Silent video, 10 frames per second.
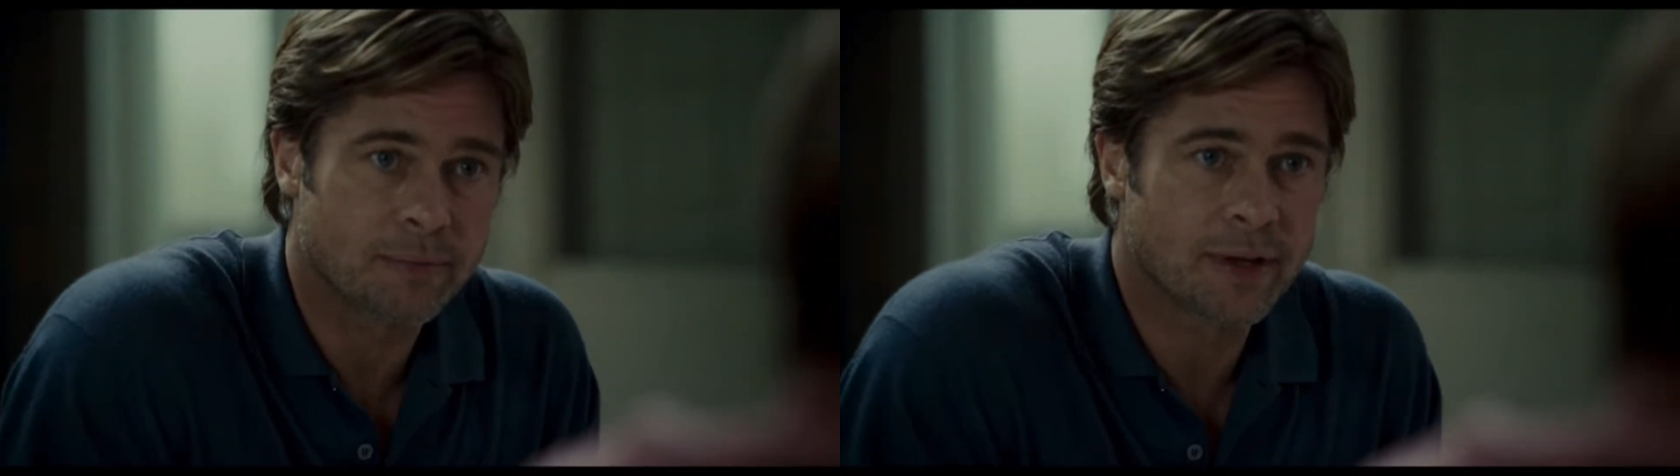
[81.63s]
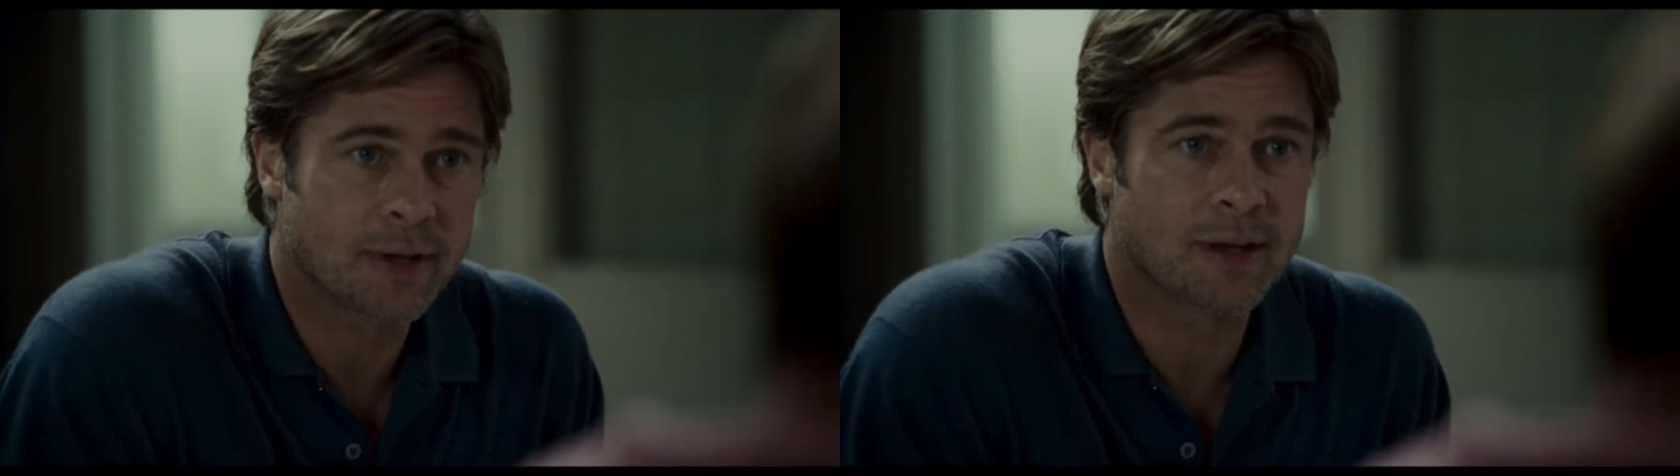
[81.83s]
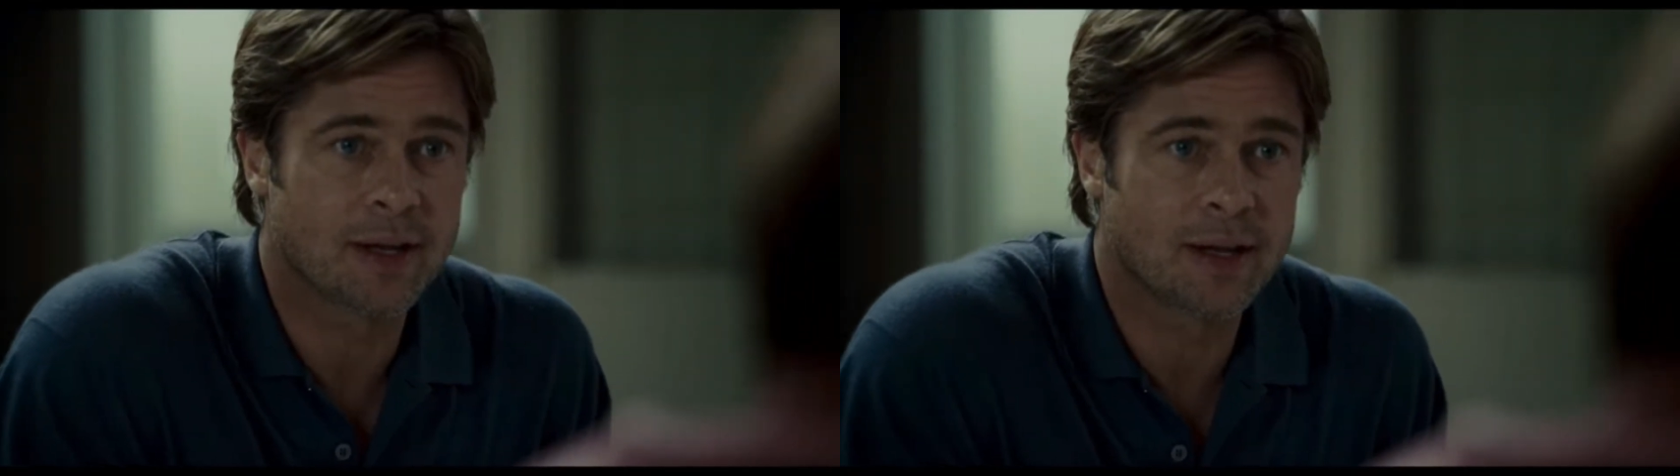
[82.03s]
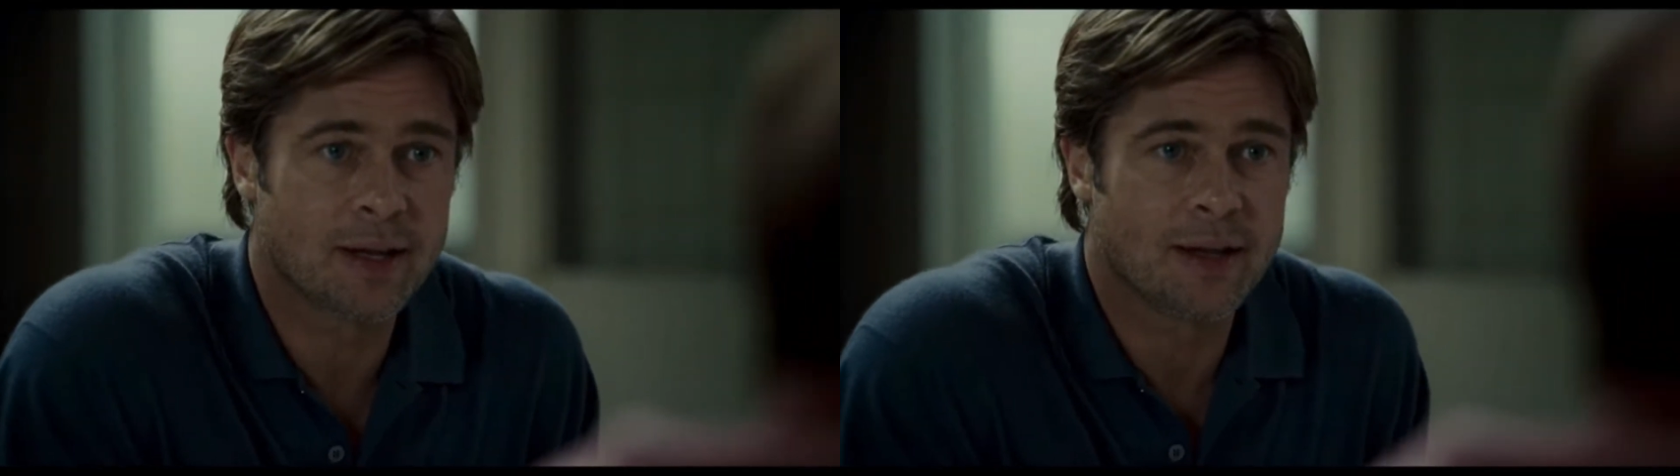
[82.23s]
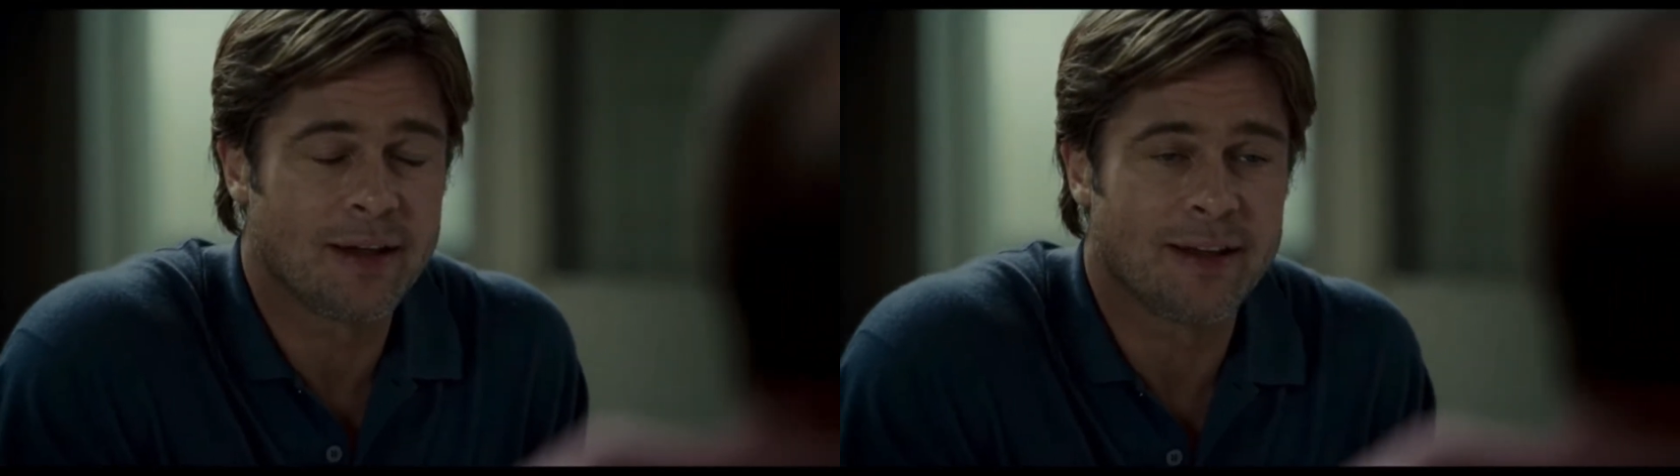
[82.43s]
Well, we're
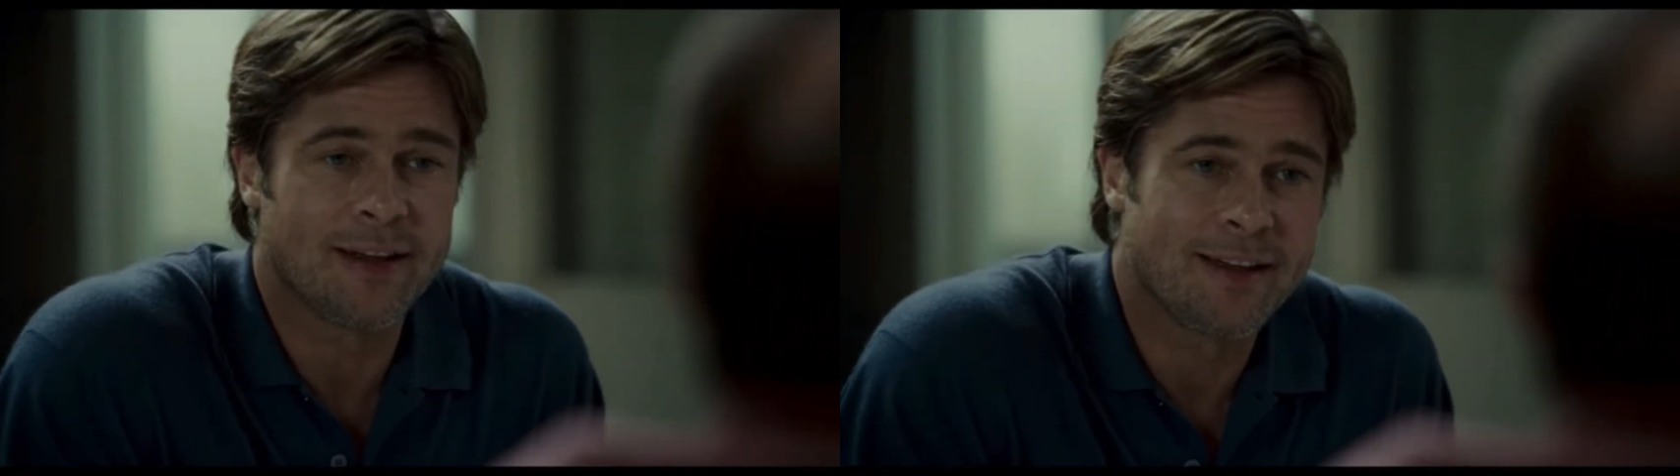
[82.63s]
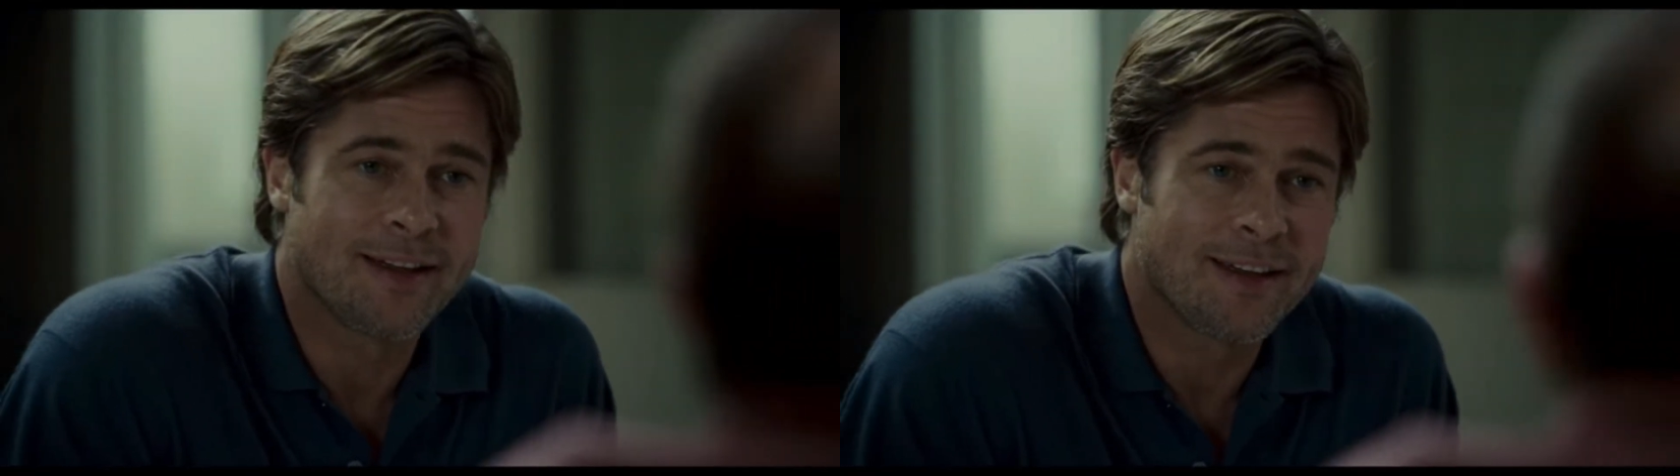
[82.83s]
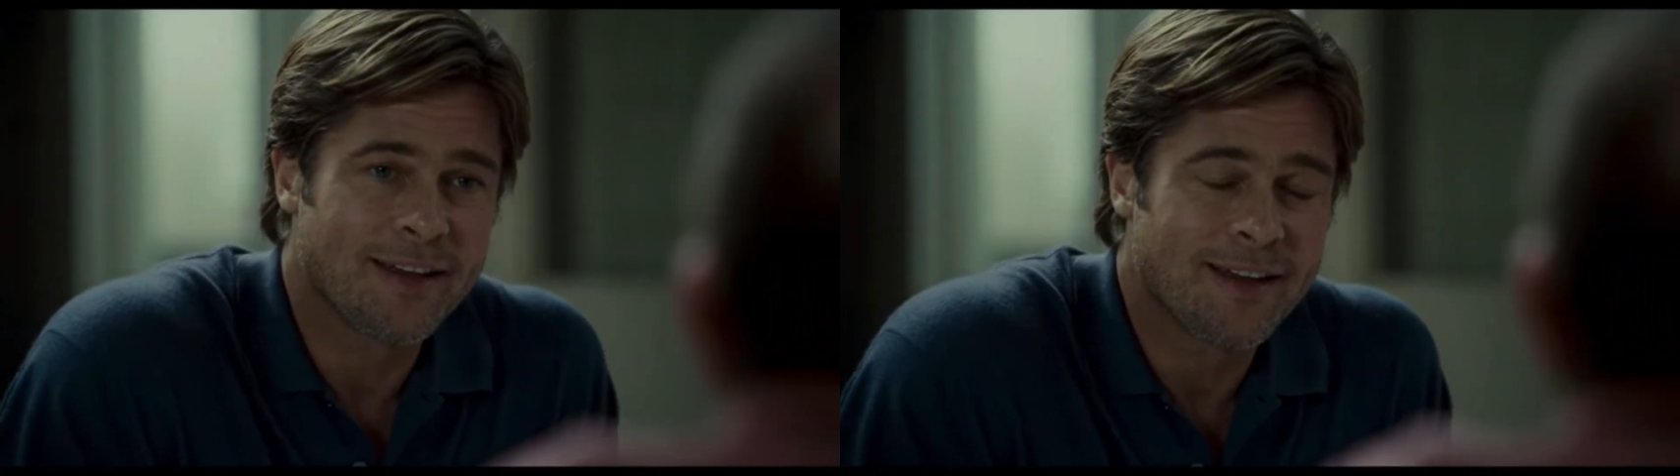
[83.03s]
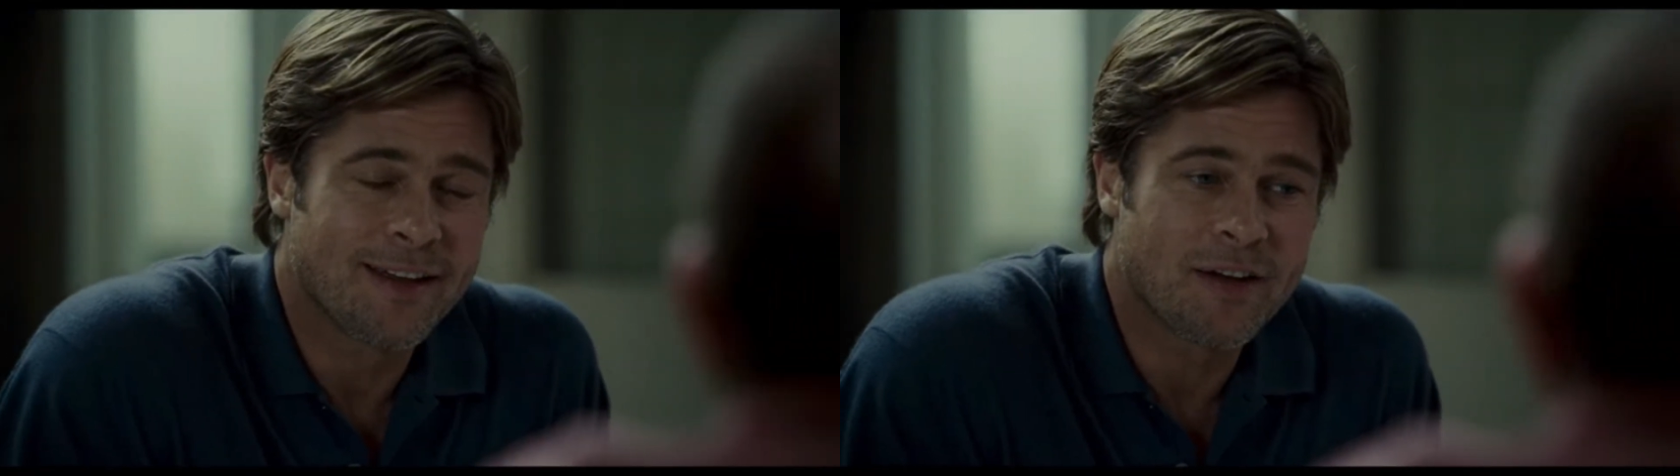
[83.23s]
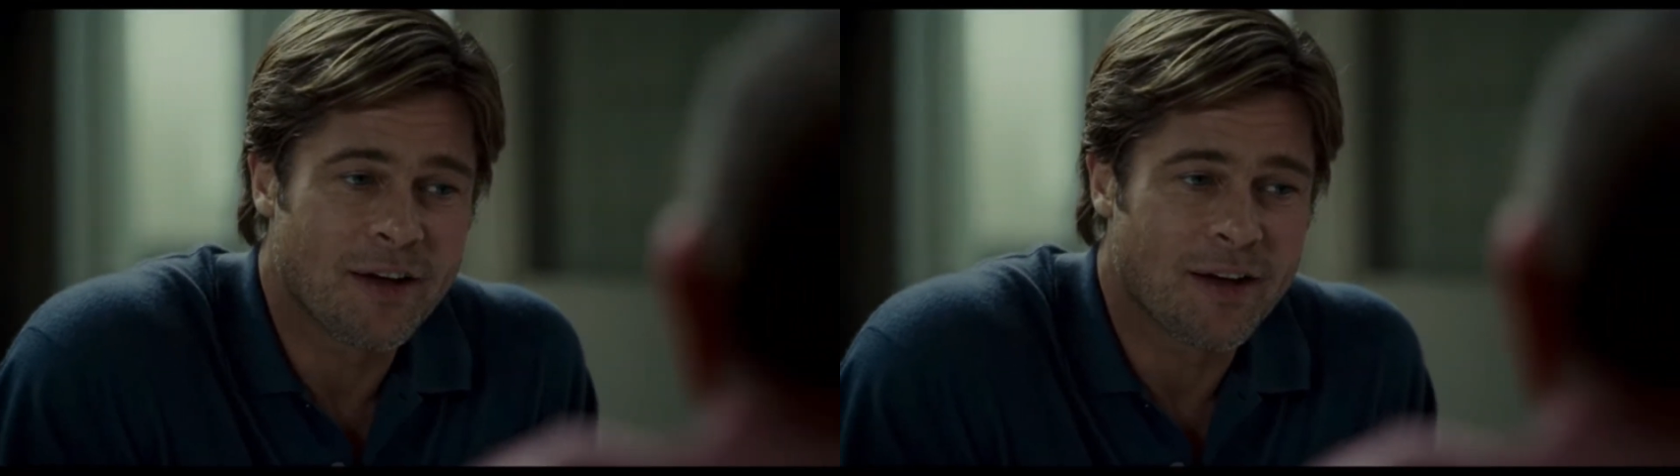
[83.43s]
very aware of the problem.